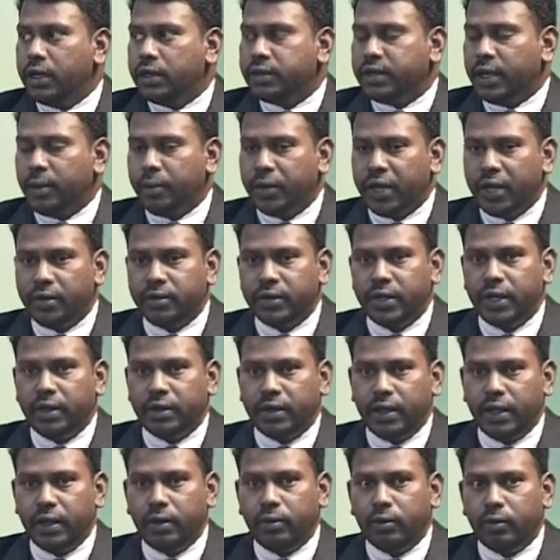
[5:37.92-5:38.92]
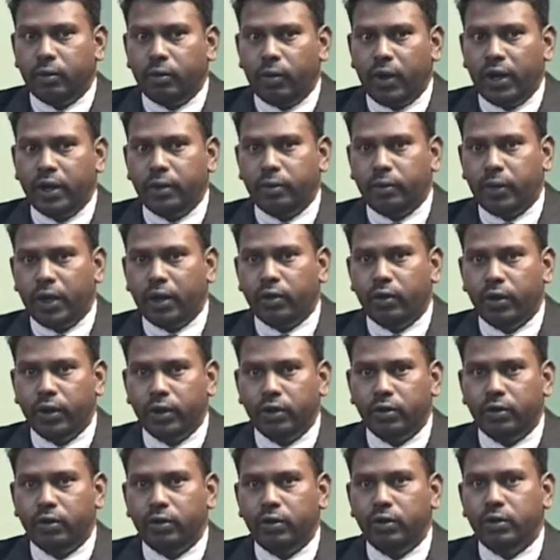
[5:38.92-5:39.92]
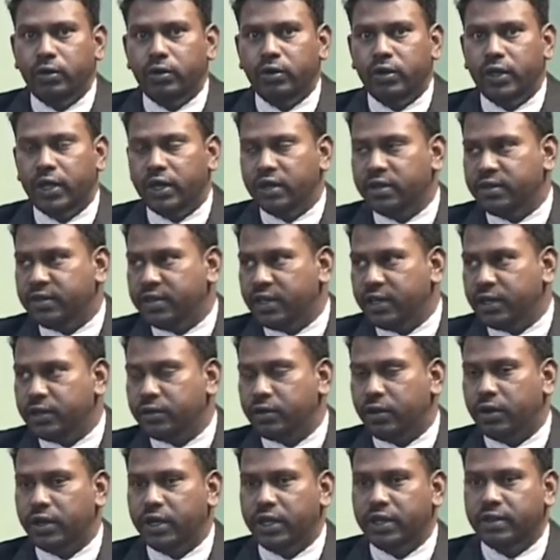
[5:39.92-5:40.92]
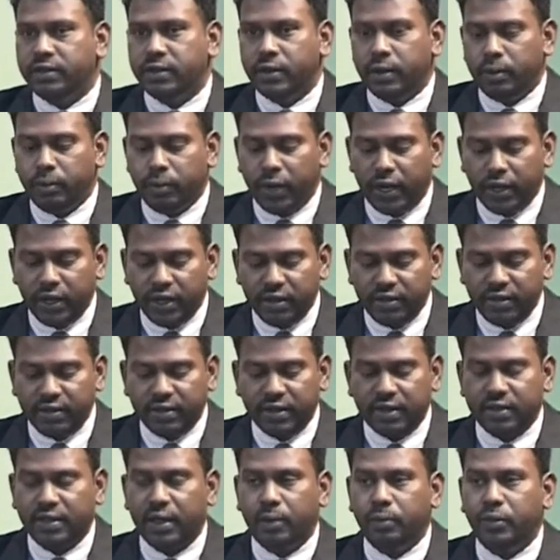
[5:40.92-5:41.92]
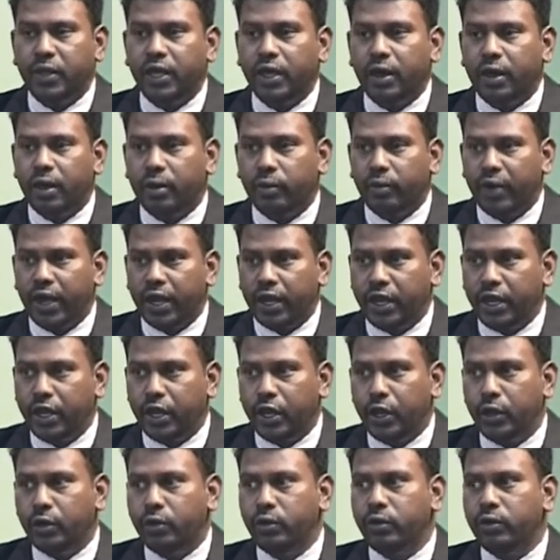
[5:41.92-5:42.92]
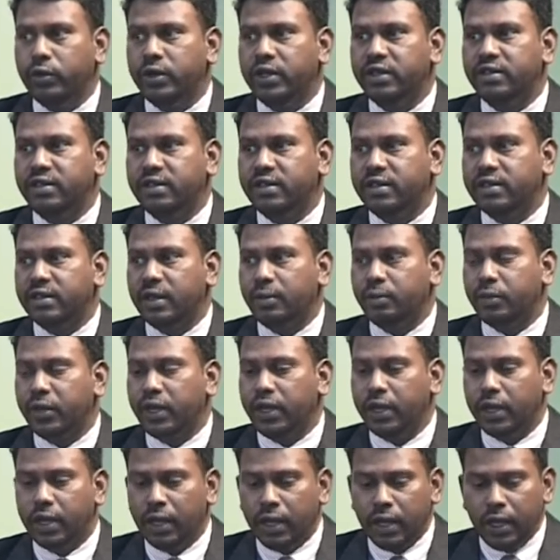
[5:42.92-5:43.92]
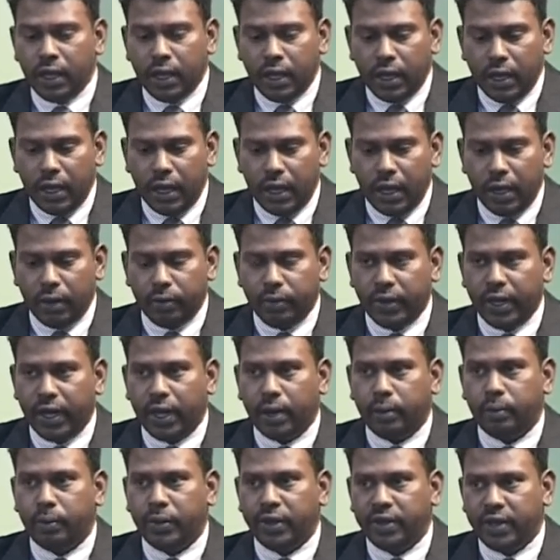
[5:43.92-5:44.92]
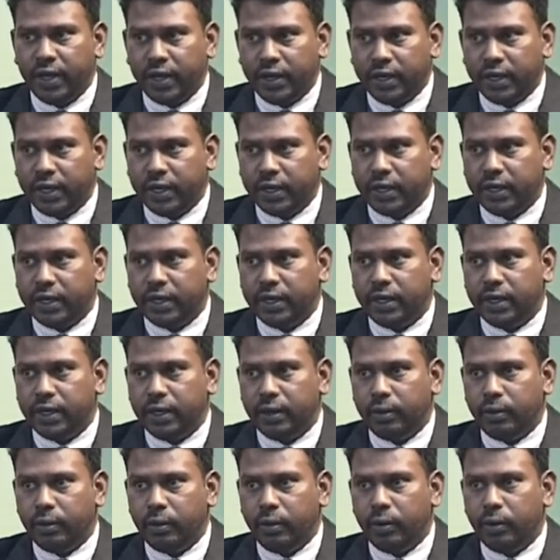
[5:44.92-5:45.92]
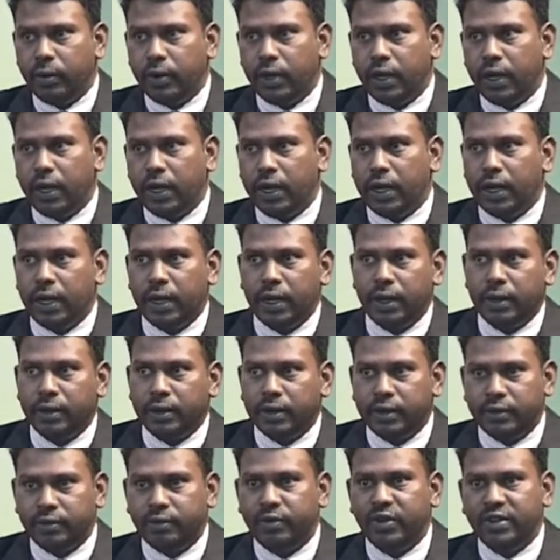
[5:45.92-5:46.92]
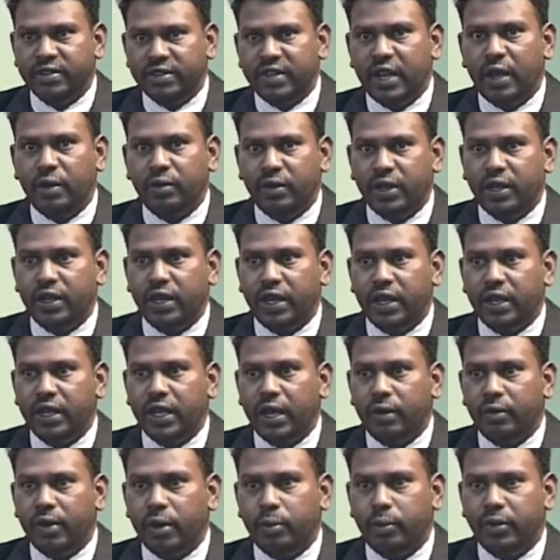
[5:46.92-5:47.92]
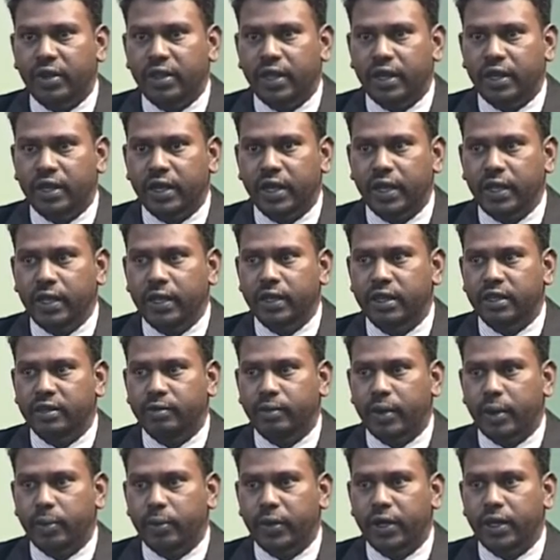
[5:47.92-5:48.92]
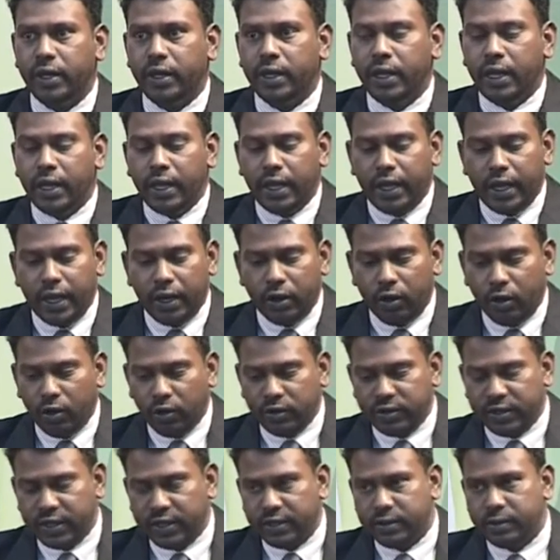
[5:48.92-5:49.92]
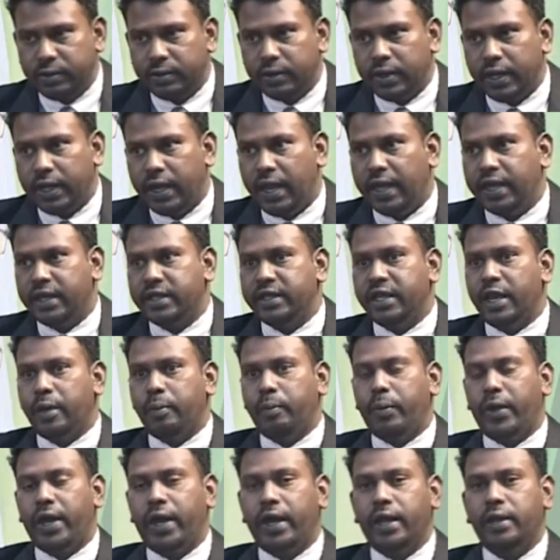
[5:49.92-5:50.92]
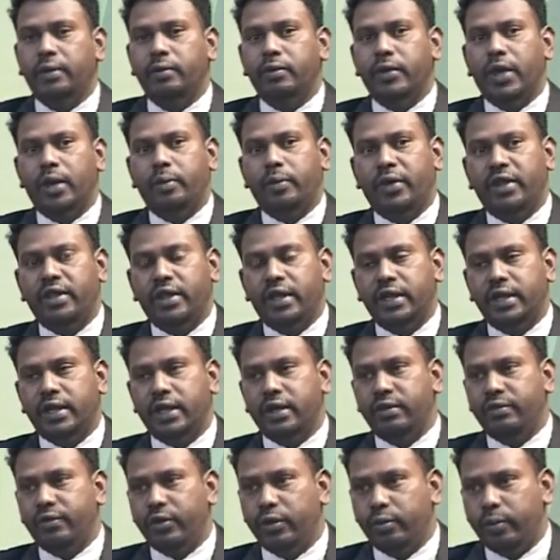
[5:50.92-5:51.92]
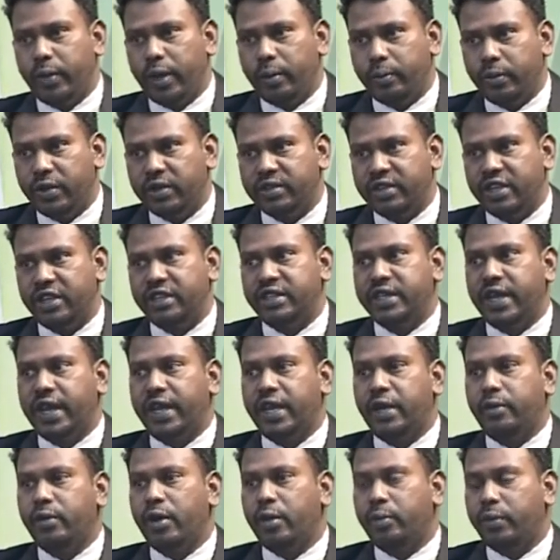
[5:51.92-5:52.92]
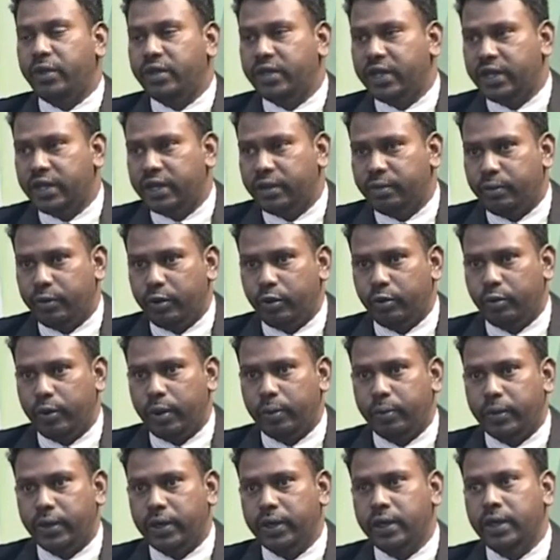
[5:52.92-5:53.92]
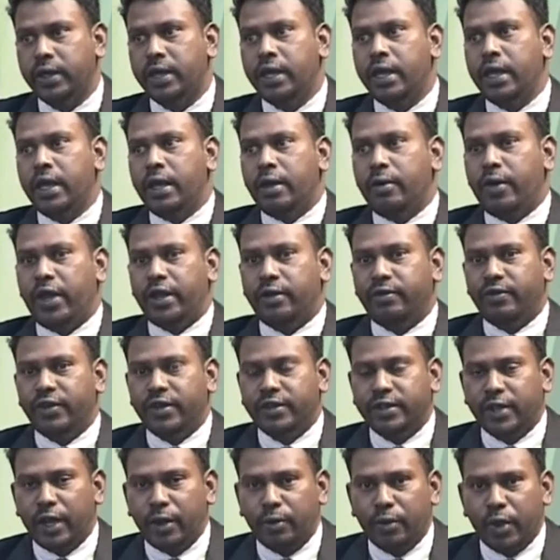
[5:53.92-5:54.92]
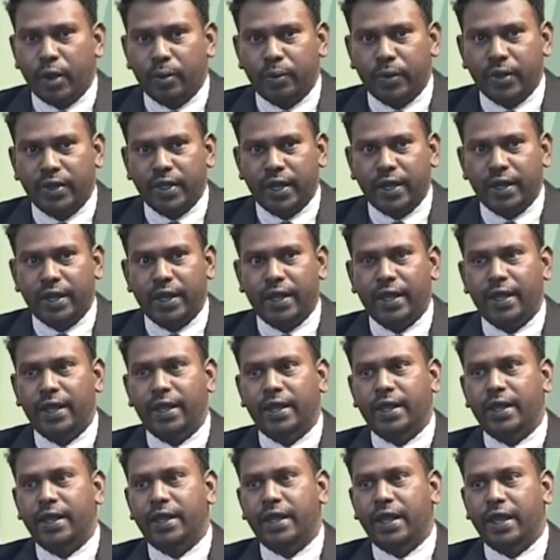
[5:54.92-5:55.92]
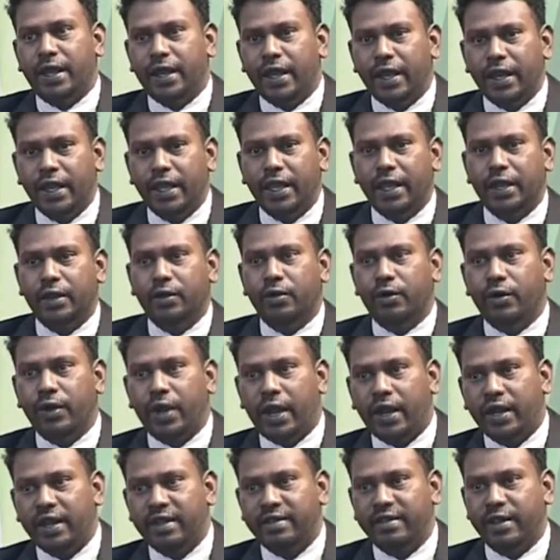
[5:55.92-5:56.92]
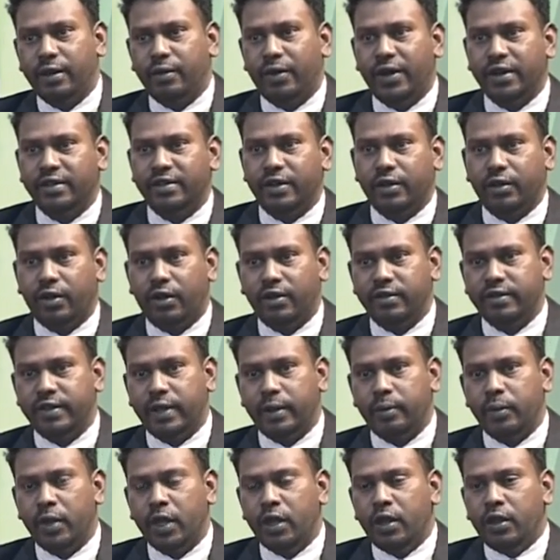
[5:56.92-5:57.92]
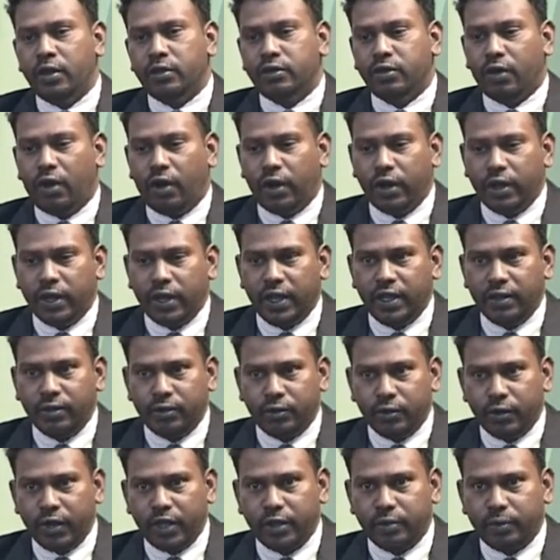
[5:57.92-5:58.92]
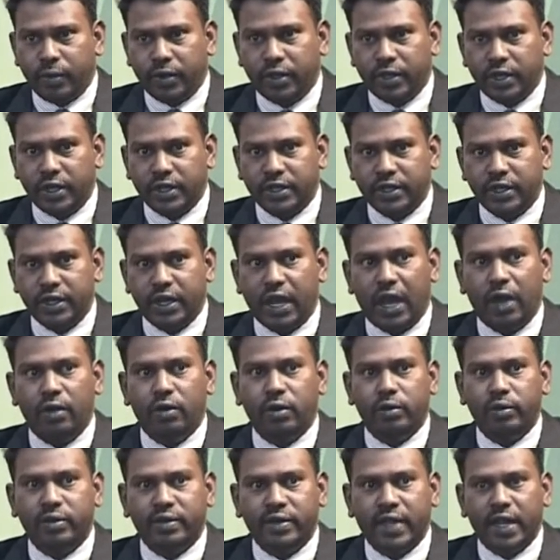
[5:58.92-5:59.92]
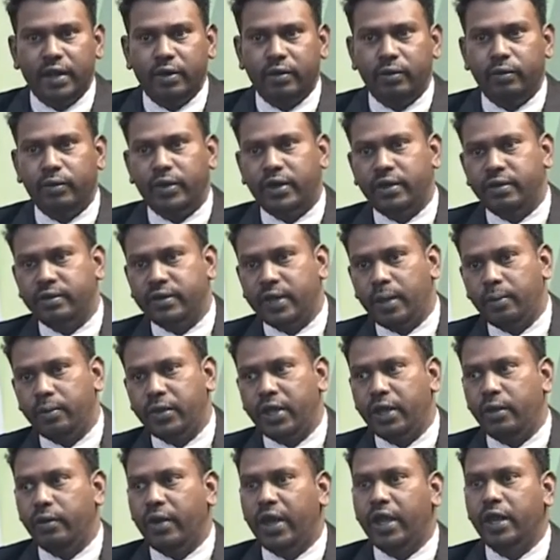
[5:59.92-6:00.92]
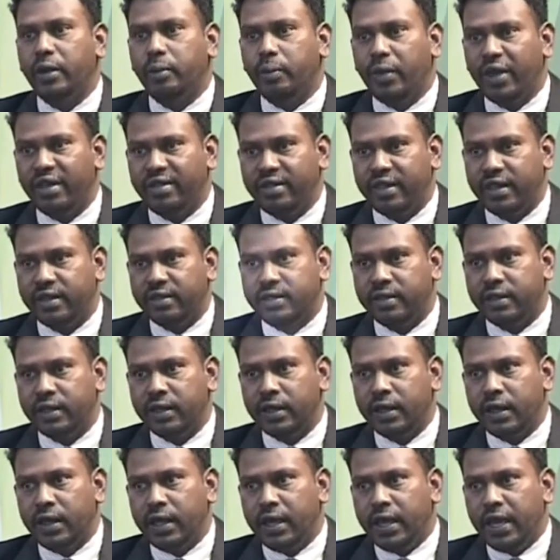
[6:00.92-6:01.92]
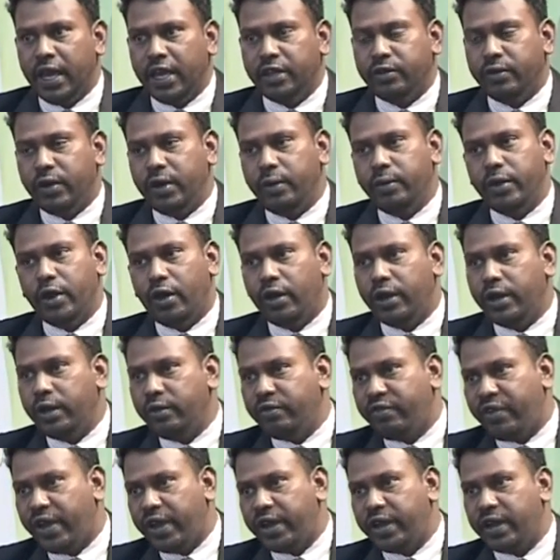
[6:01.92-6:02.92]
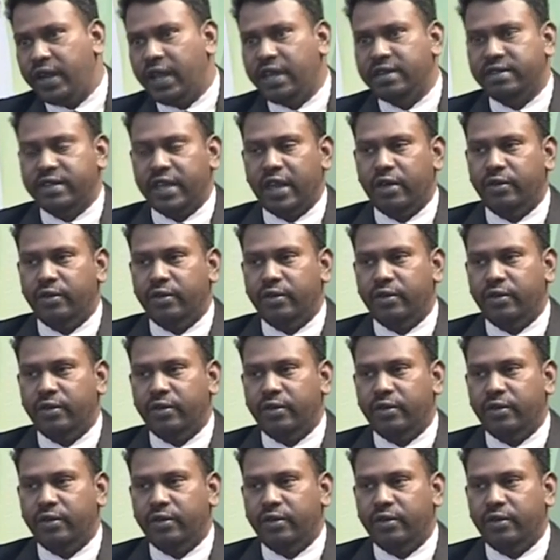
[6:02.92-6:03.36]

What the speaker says: sometimes they think what we are going to do the research on this. But this is something very new. This is something we are presented. It's first time in India we are presenting this paper. In overseas, like Japan, we have presented a few papers. In China, we have presented a few papers. And the first time we are presenting, they really don't understand what is the concept. So on this today's presentation, I will start with something very basics. Actually, we already finalized